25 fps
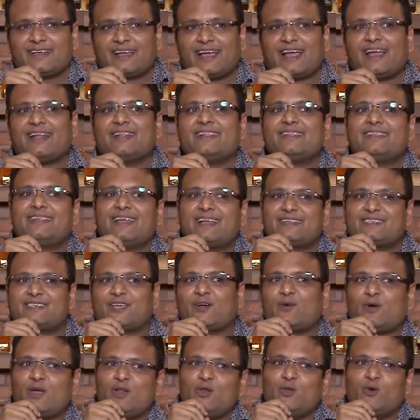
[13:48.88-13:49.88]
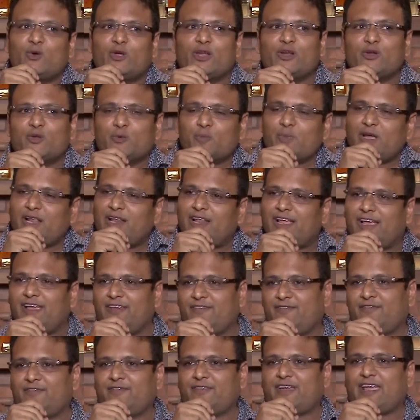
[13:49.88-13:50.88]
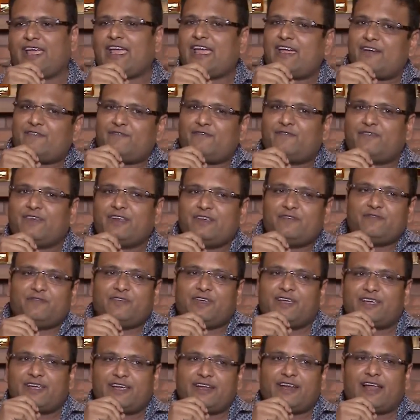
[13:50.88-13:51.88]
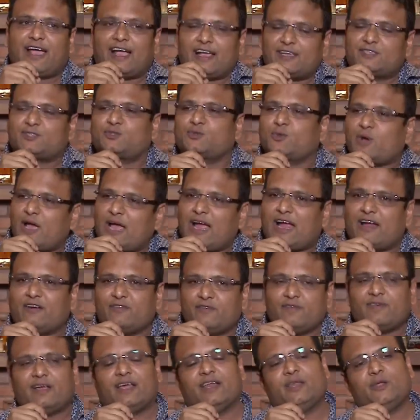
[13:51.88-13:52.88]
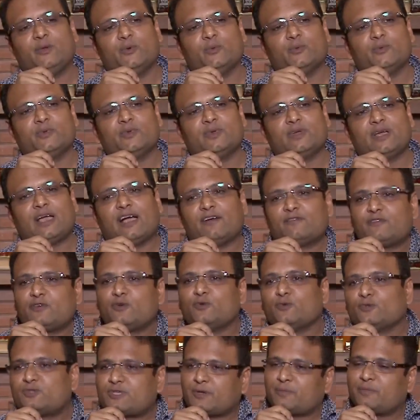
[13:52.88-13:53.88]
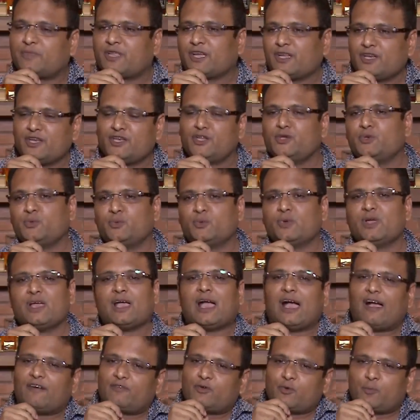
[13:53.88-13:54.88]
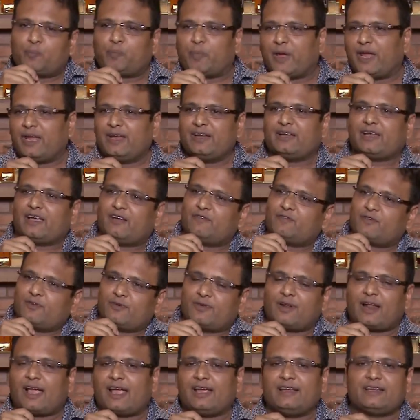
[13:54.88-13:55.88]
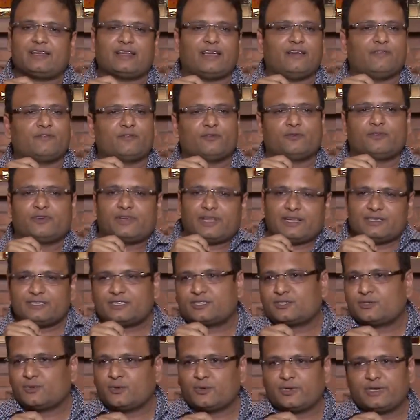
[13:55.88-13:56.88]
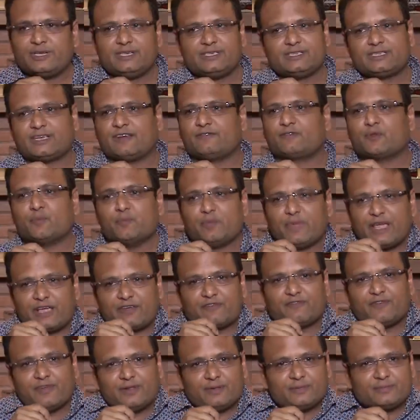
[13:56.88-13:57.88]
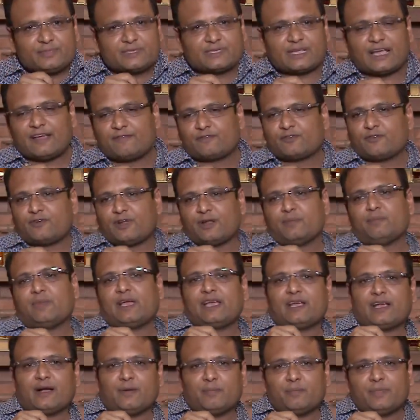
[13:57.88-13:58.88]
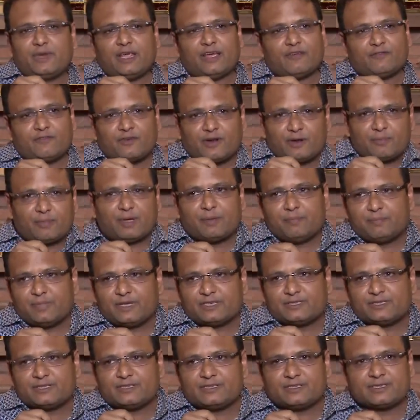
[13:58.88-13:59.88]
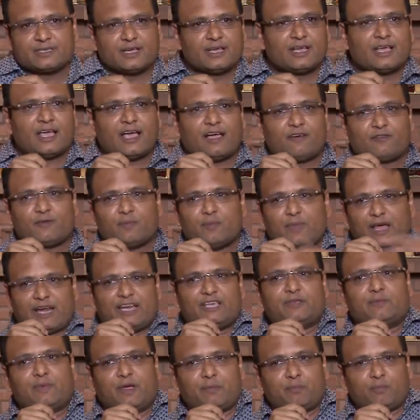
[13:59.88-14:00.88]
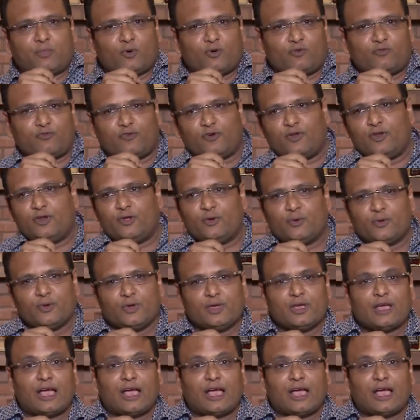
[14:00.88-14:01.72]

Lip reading: And that's how I look into my life. Every weekend has to add value. I have to do something new. I have to paint. I have to write. I have to tell stories. I have to make films. I have to run my company. I have to run my business. I have to manage my portfolio.